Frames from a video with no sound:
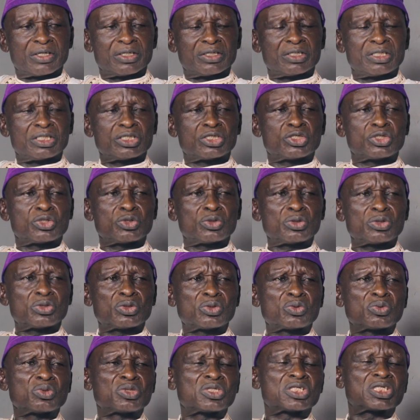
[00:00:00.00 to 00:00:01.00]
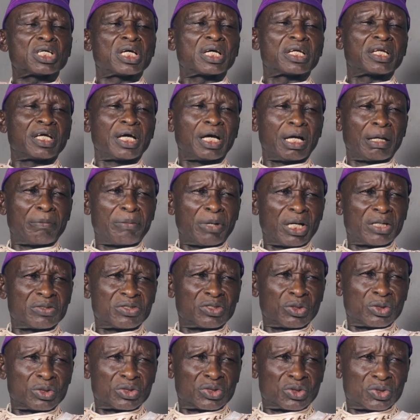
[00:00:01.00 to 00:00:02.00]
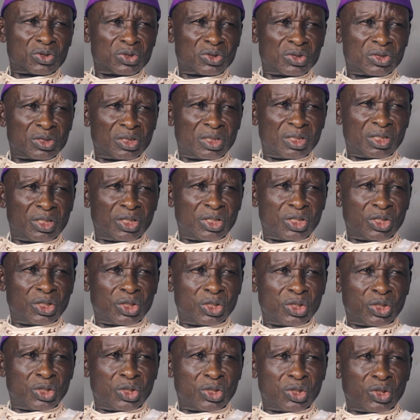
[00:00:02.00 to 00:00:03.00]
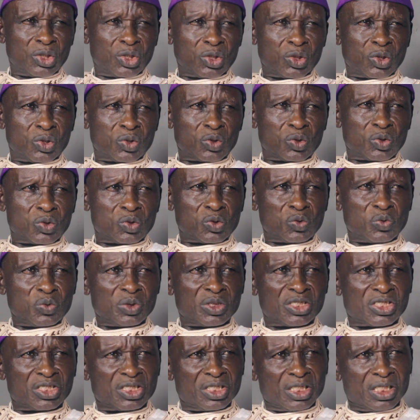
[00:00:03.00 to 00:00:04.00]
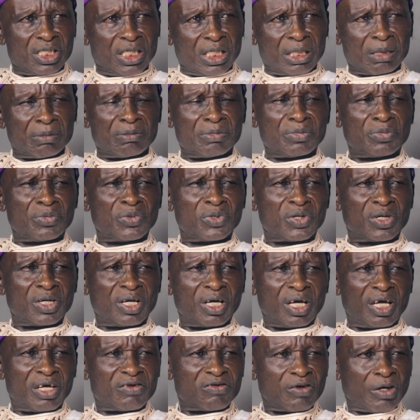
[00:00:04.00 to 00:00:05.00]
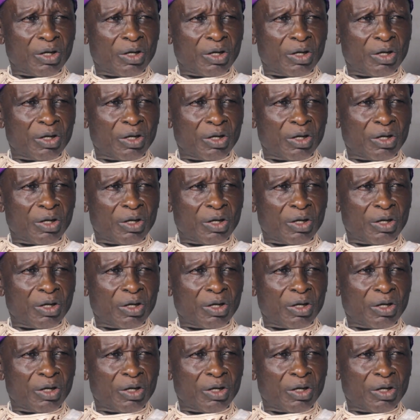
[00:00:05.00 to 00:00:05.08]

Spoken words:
they choose to say about us. We see them as